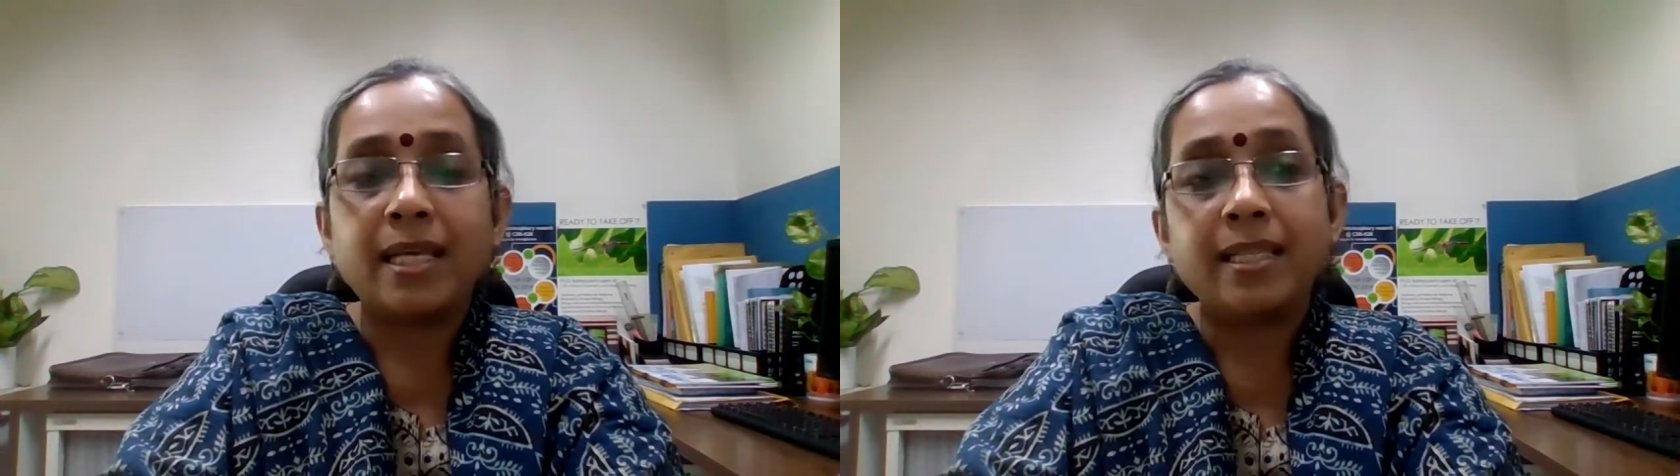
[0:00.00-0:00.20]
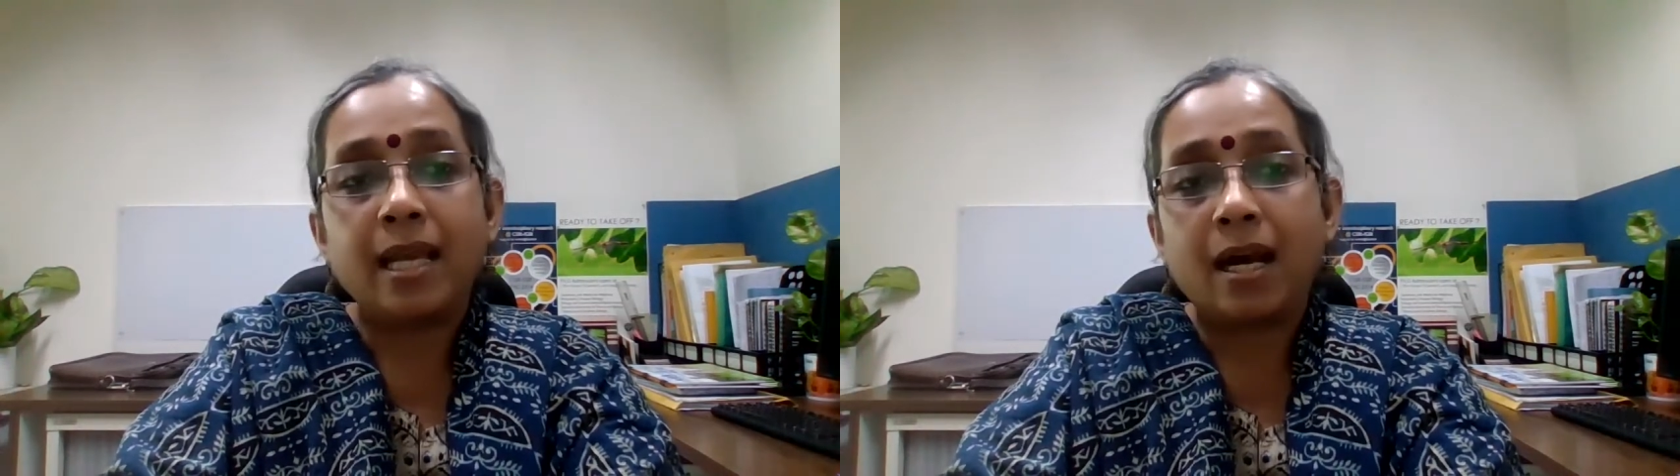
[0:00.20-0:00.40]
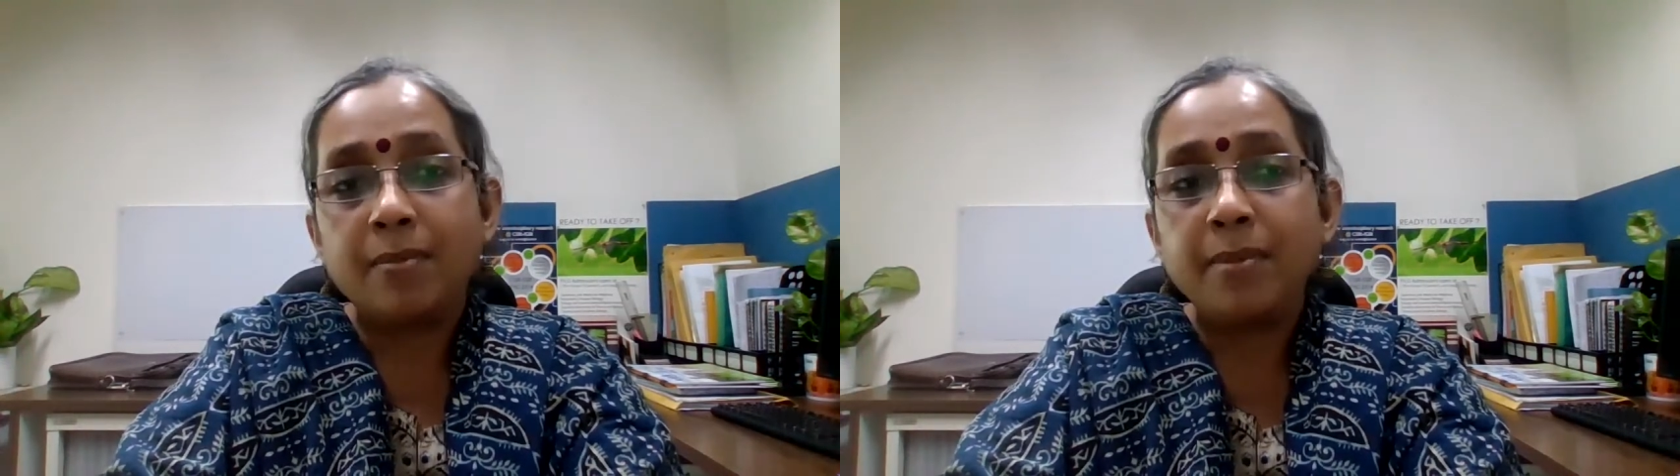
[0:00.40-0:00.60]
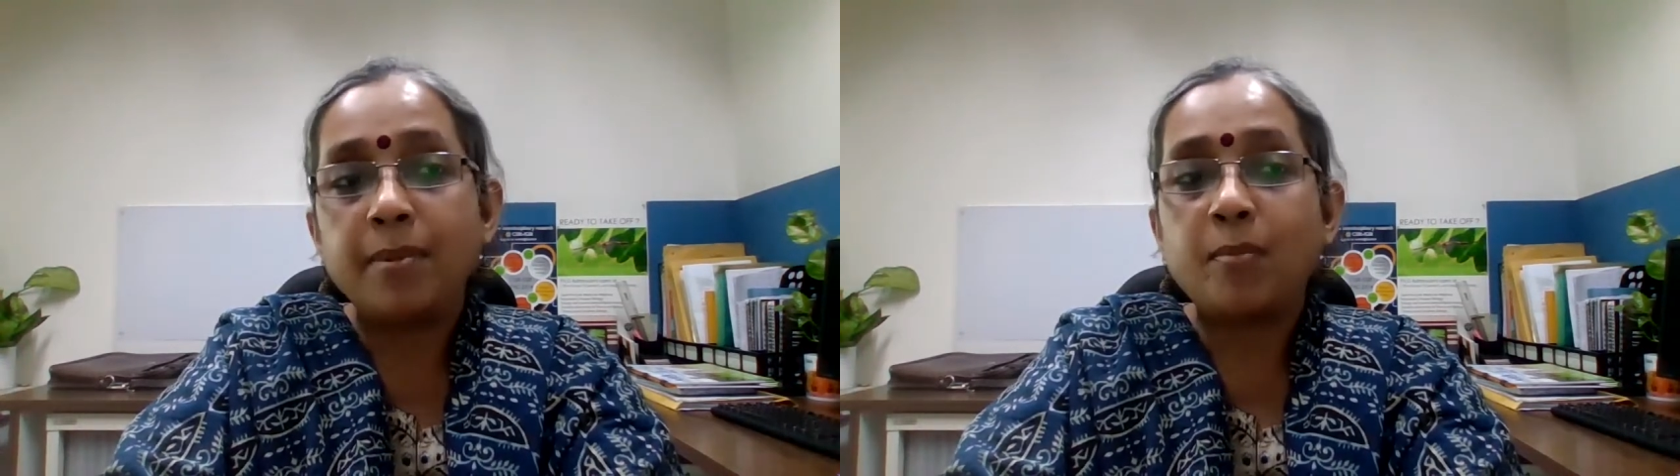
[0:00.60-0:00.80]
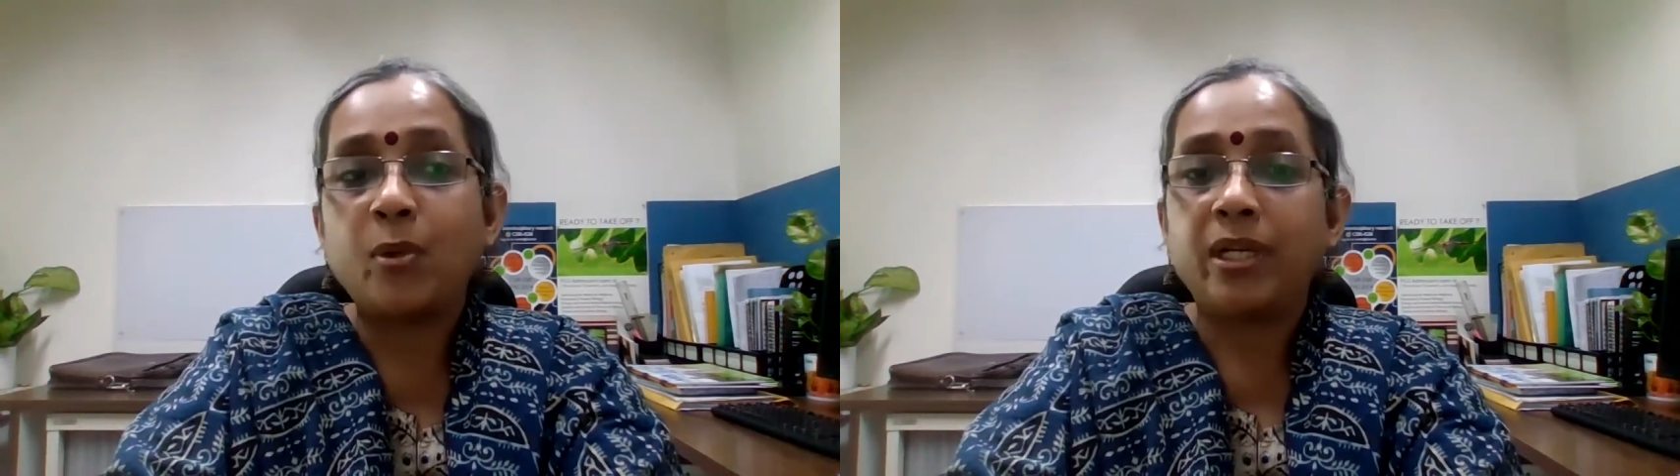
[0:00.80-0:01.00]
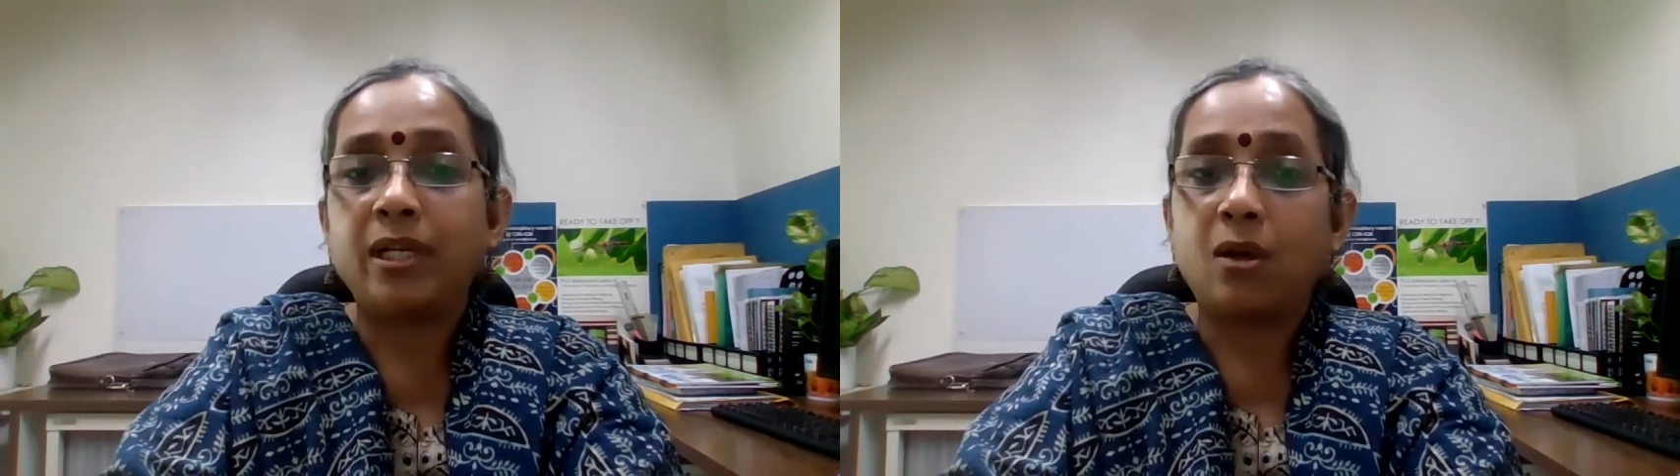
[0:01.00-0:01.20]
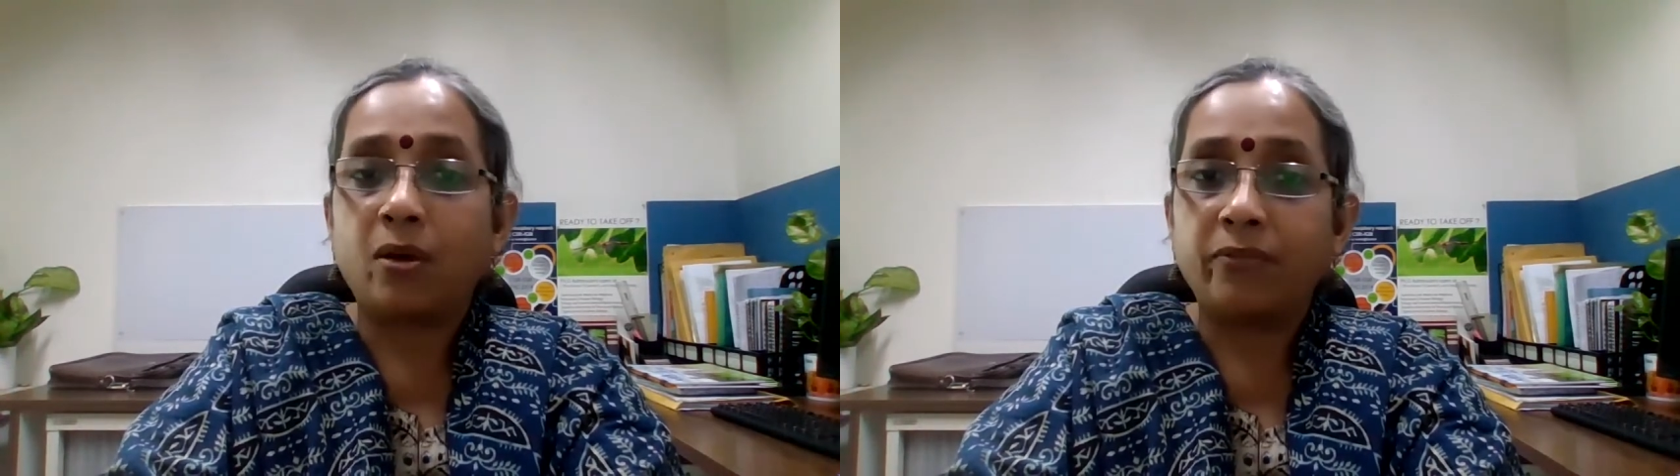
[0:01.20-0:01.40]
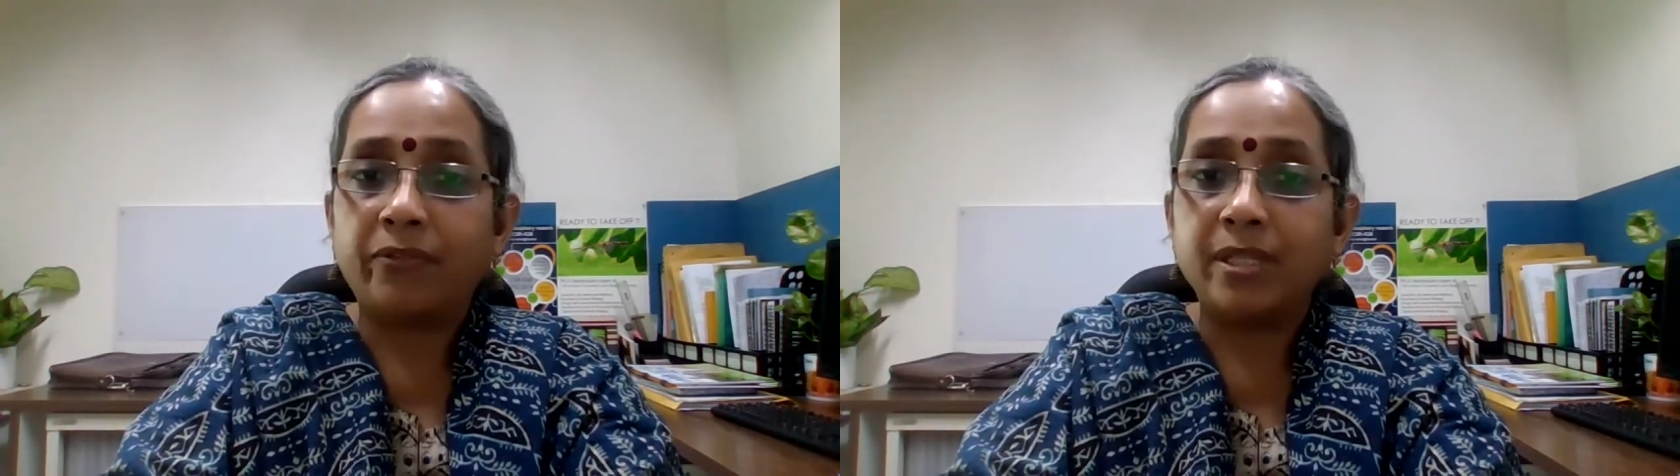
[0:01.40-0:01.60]
in the RB Memorial
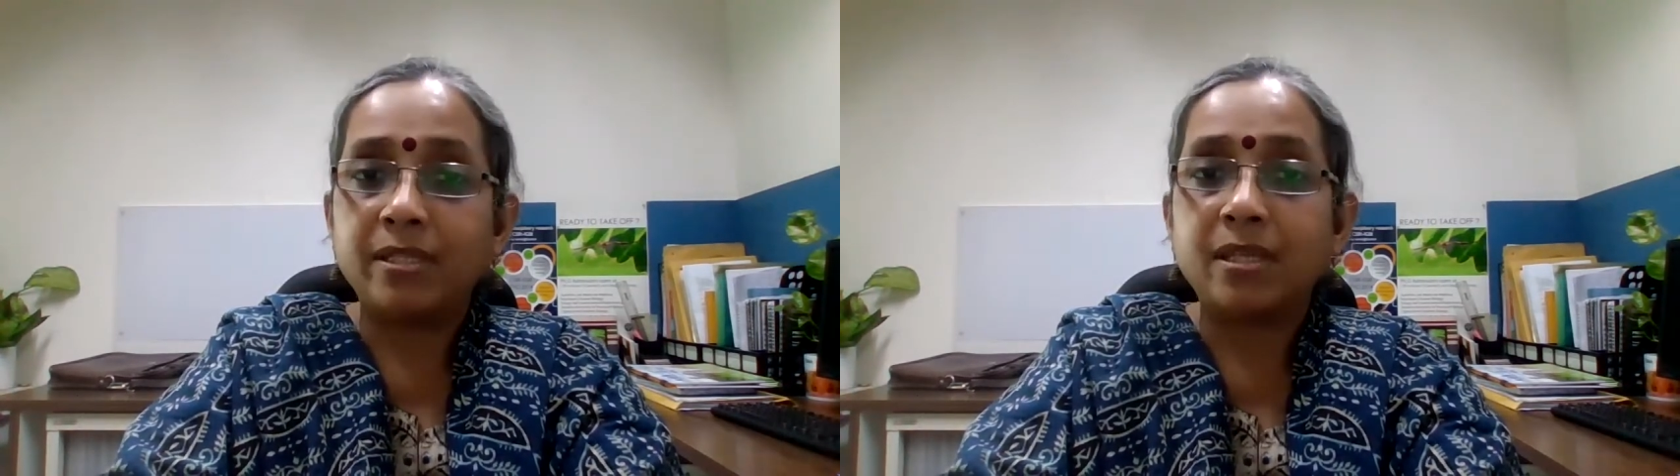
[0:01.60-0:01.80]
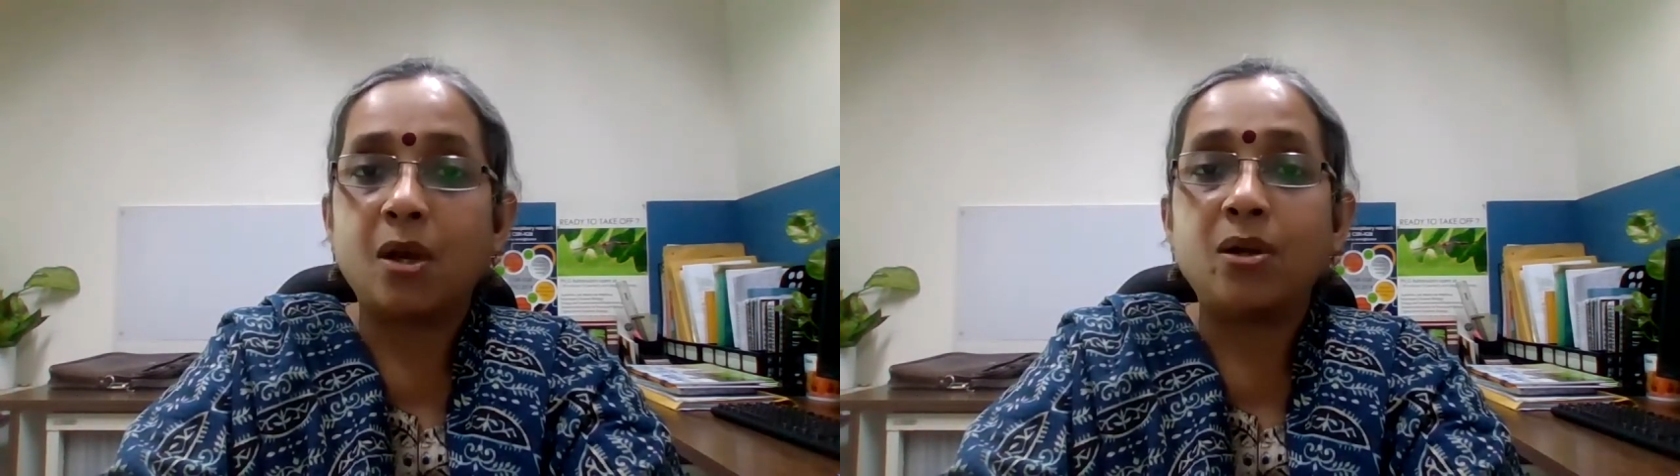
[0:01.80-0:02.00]
Conference